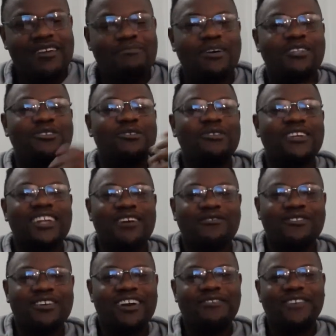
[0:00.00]
but long enough
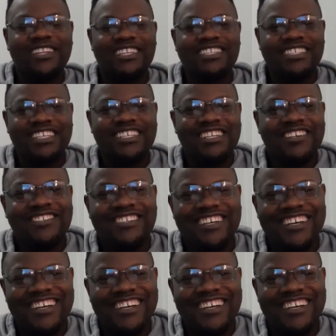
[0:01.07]
to cover the angels.